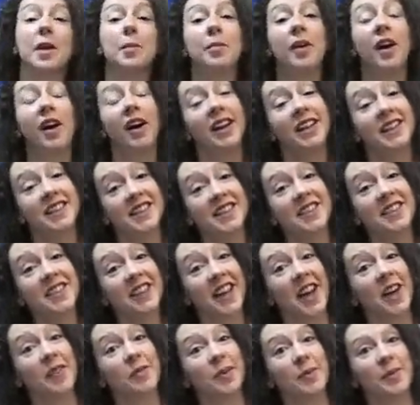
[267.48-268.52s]
But I do
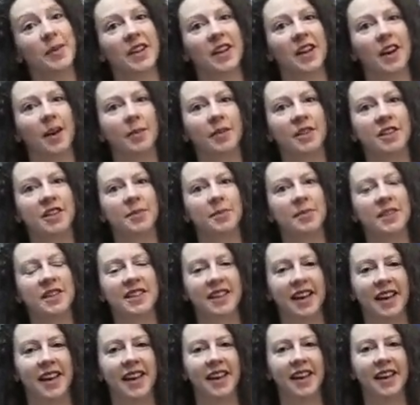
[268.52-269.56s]
get women coming to me
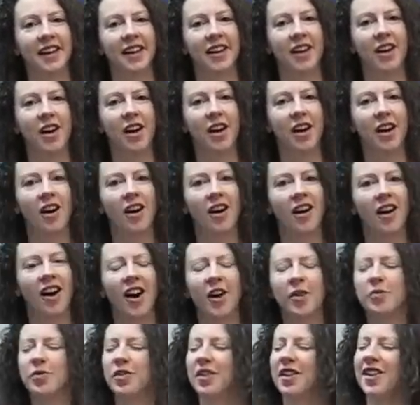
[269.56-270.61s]
saying,
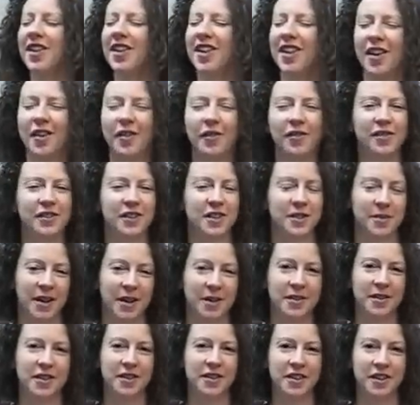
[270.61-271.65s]
I would love to be
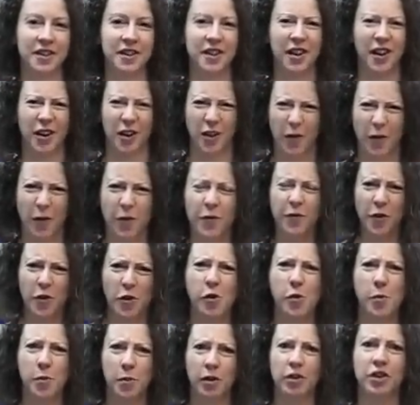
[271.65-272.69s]
able to do like a
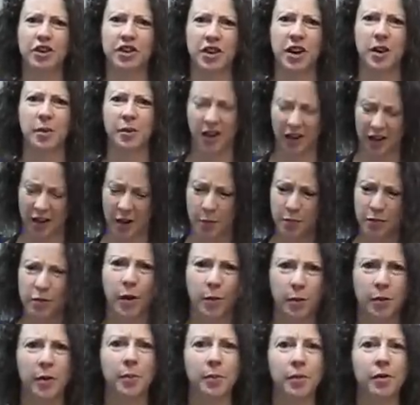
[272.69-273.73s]
full push-up, like a
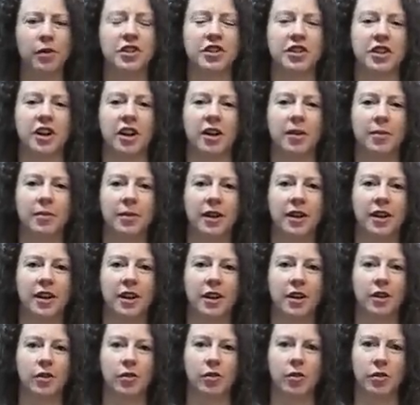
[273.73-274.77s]
proper push-up,
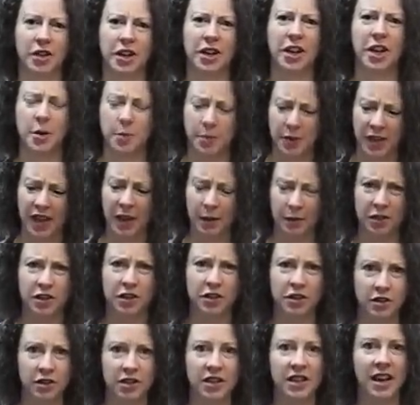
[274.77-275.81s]
or be able
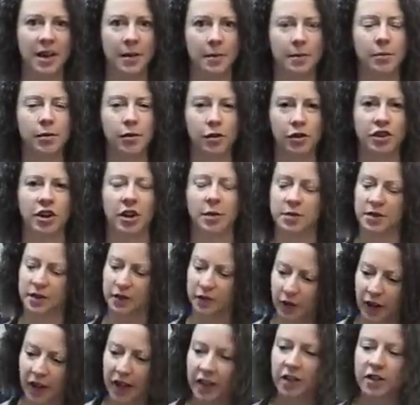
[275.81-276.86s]
to do 10 push-ups.
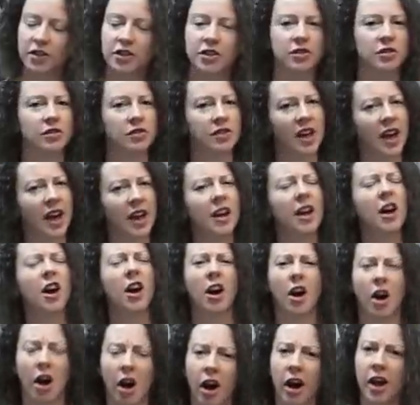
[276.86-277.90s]
If I could do that,
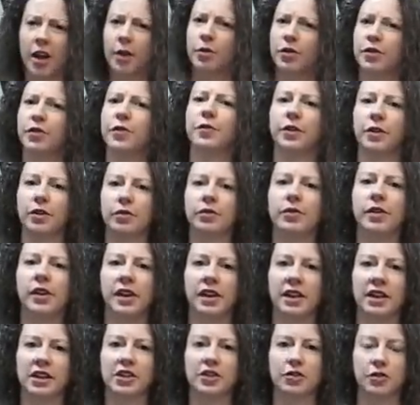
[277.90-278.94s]
I would feel
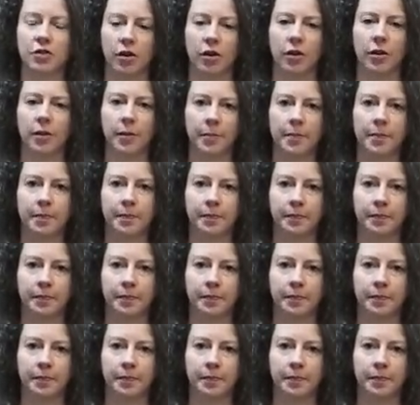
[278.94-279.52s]
really strong.